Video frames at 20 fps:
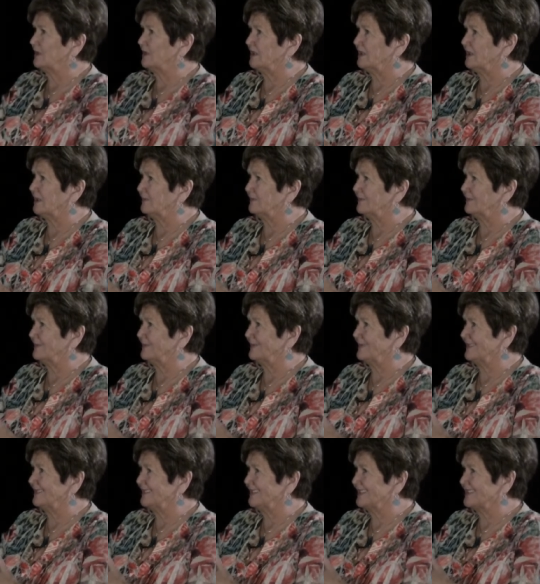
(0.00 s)
Um,
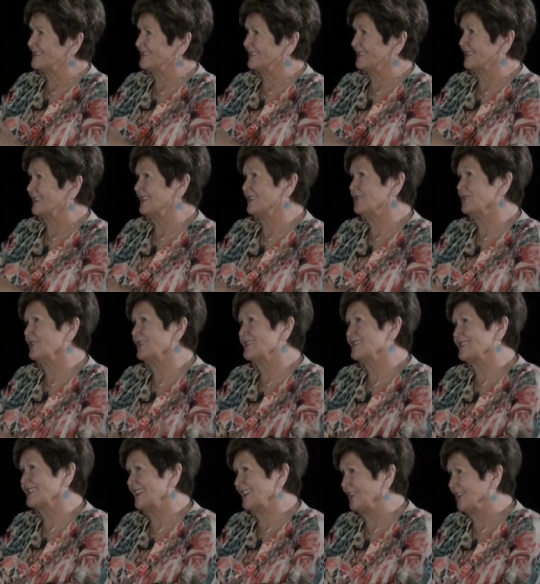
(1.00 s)
it's a you
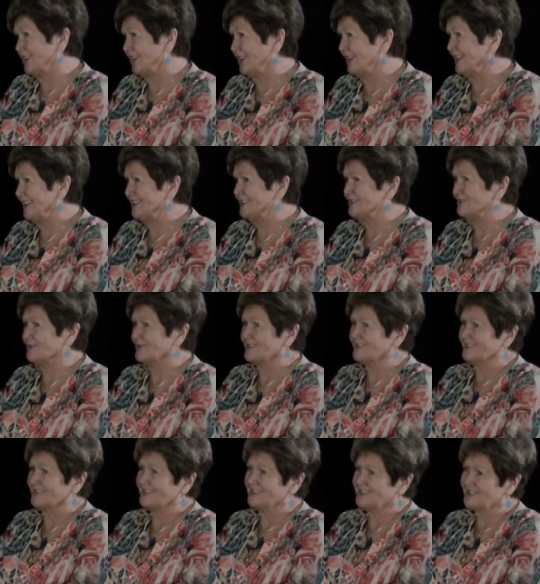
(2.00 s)
can say God, you
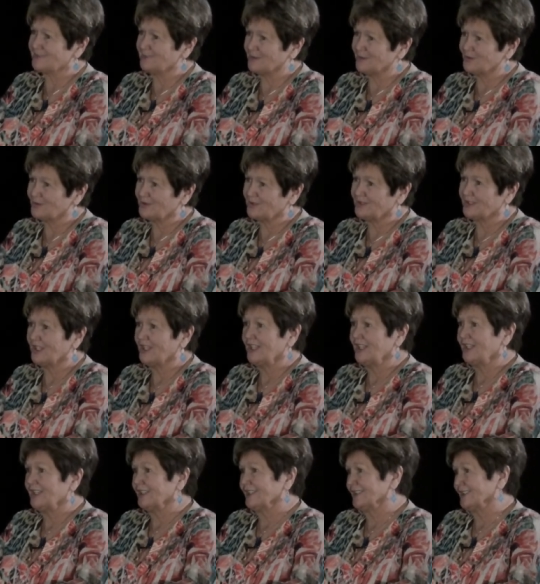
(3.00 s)
can say spirit,
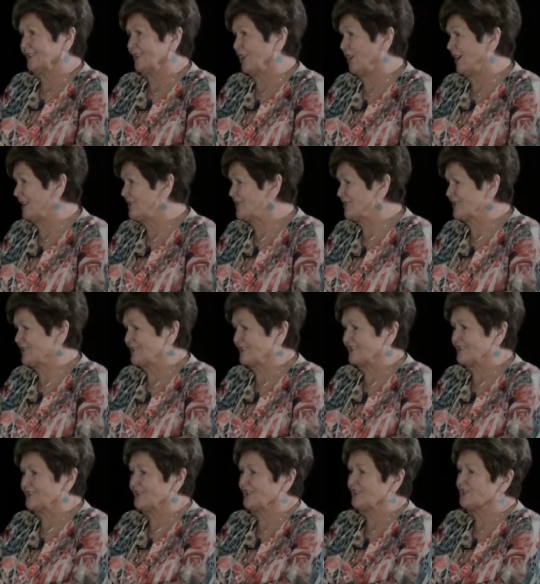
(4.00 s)

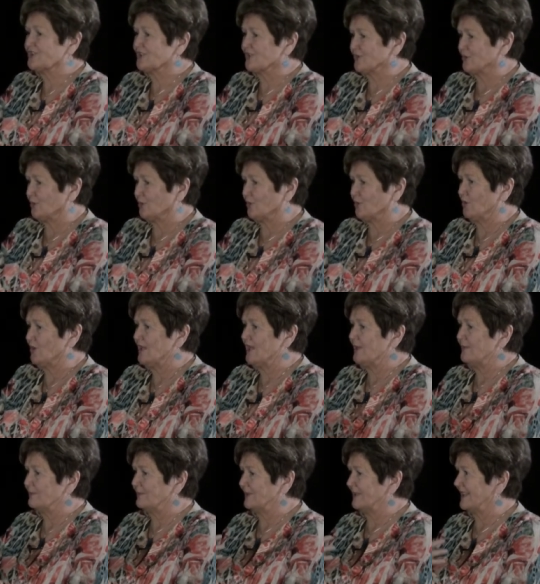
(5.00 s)
consciousness, soul,
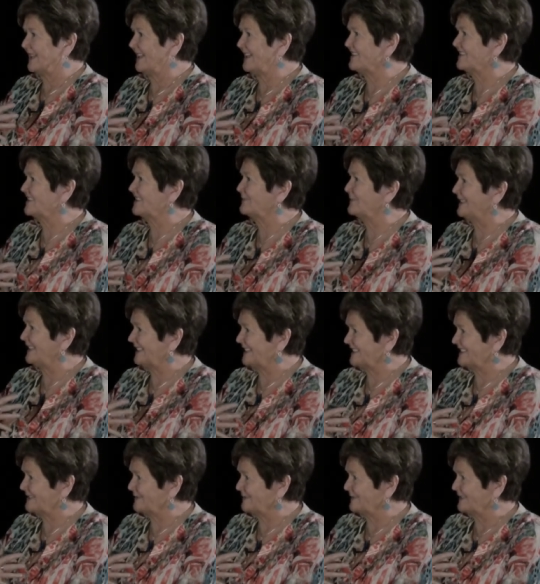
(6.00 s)
but it has to be
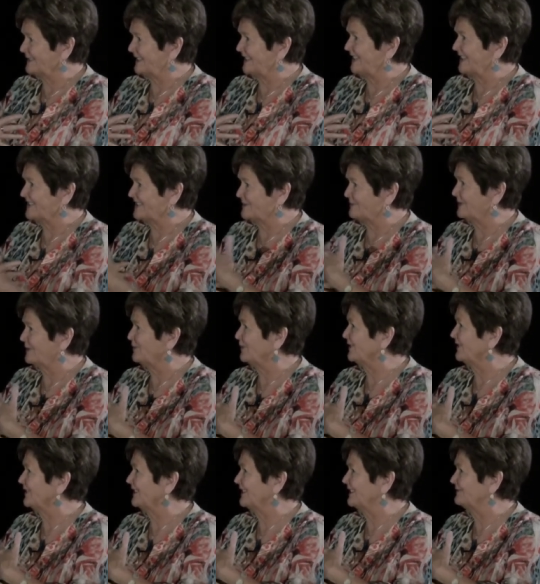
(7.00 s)
intimate. Yeah. It has to be
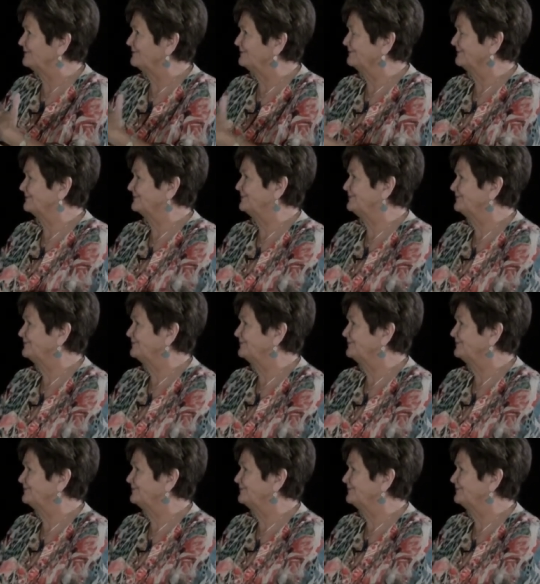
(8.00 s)
within. Yeah. yeah.